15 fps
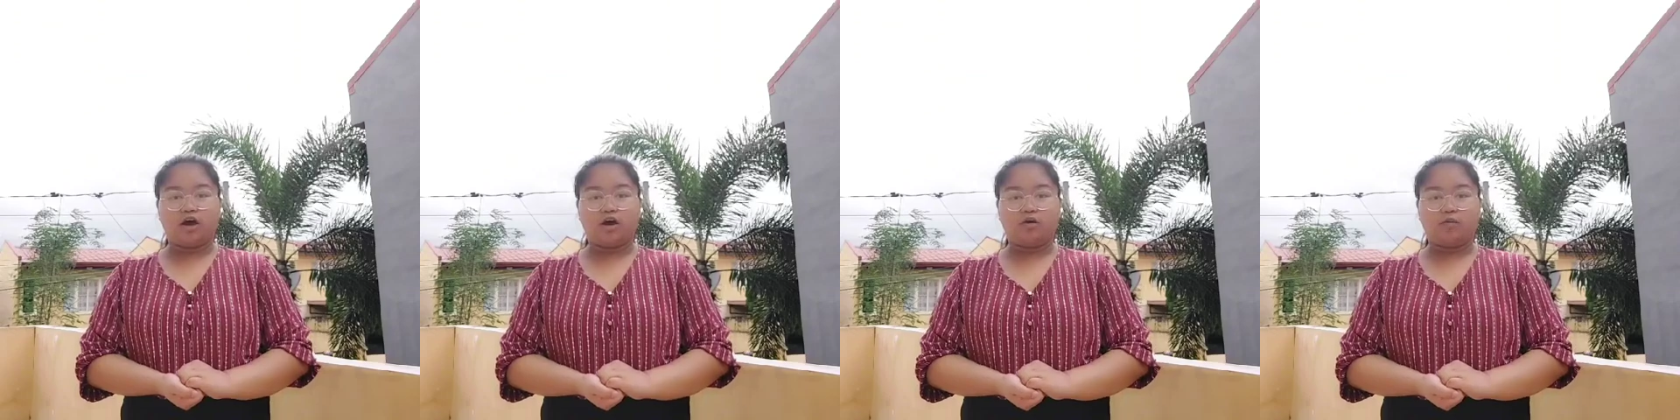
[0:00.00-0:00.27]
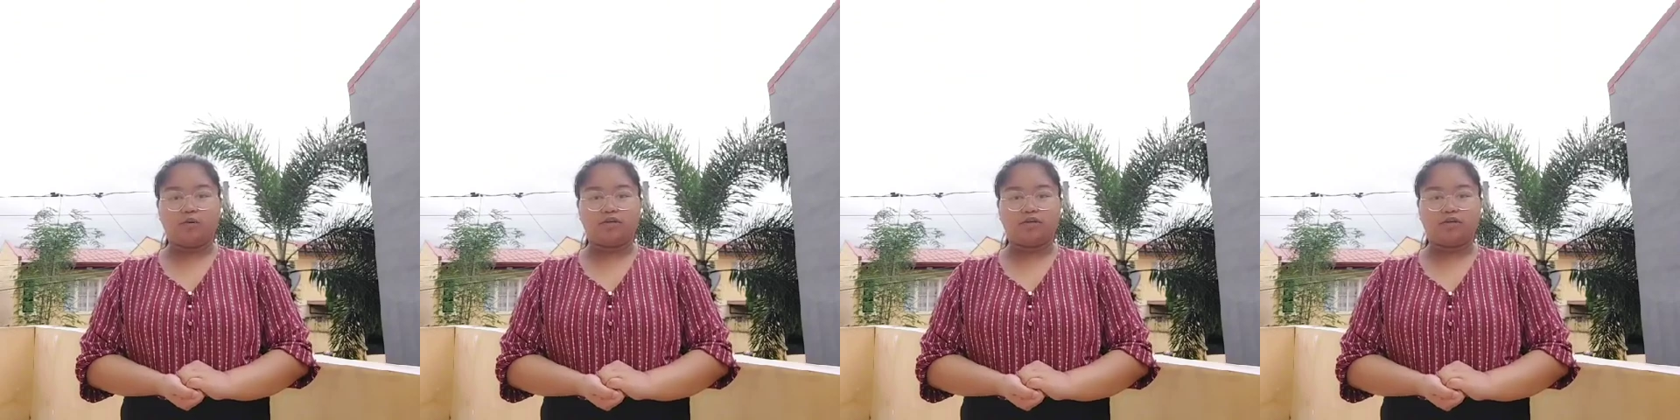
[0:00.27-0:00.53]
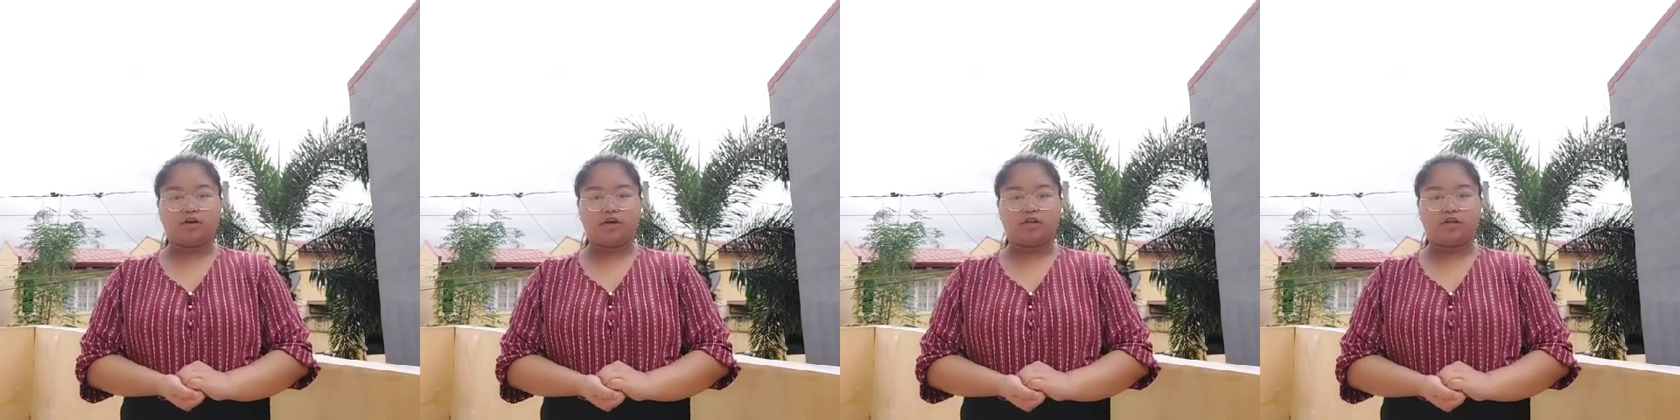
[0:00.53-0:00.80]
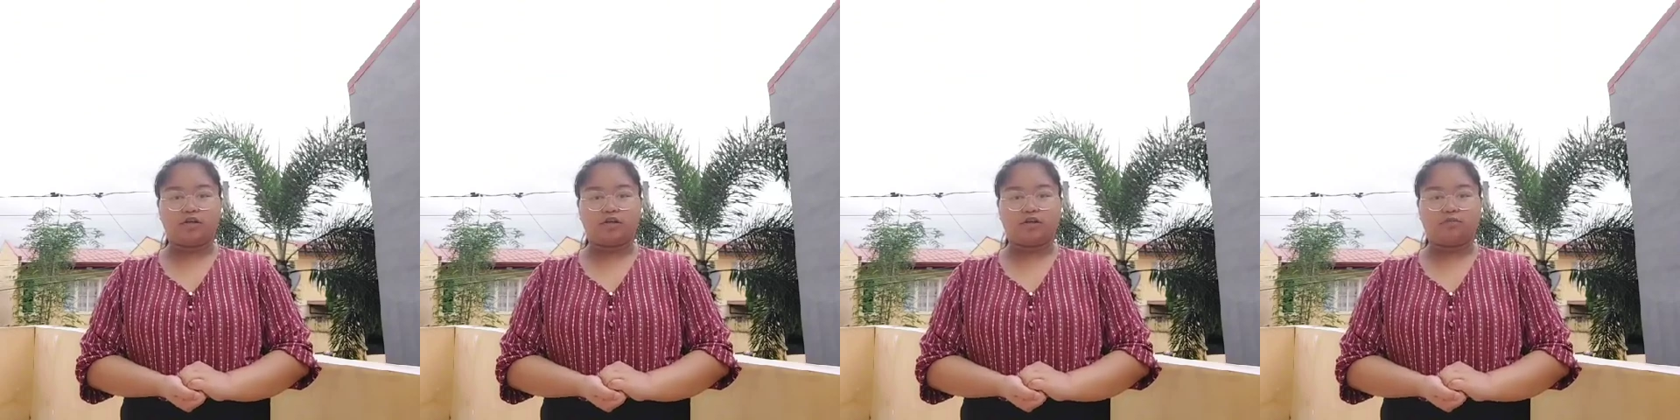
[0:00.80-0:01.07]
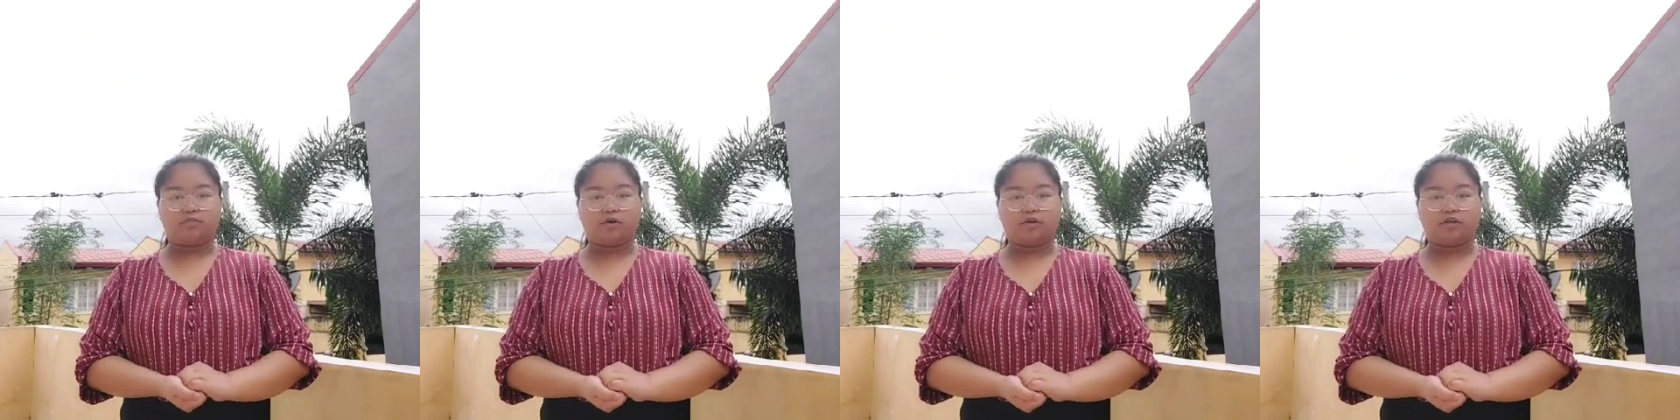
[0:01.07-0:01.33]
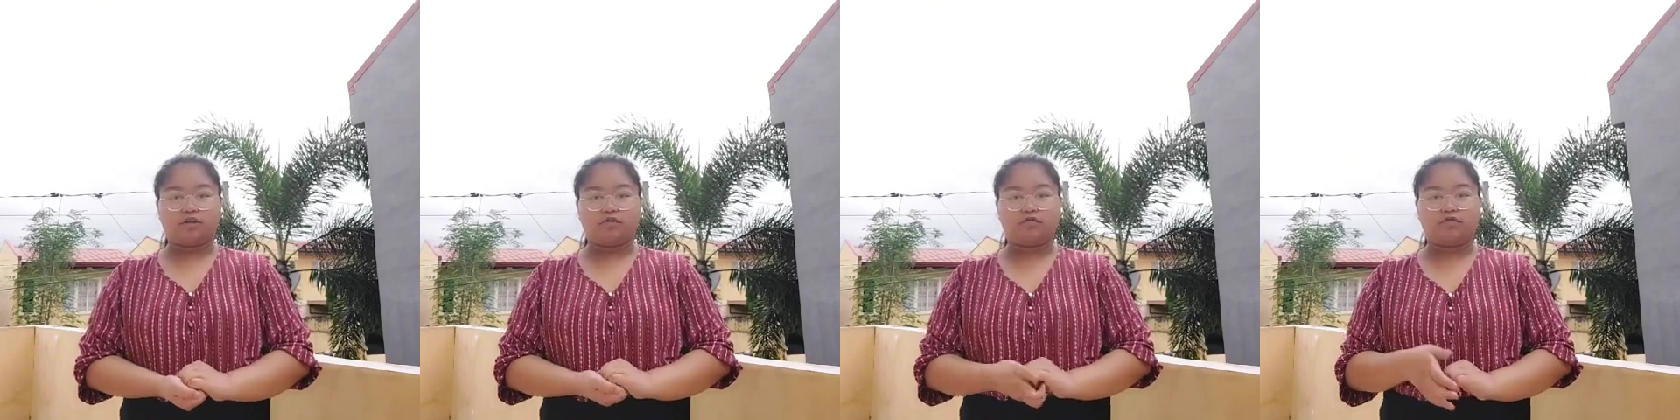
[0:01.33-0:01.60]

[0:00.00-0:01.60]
Always try to express your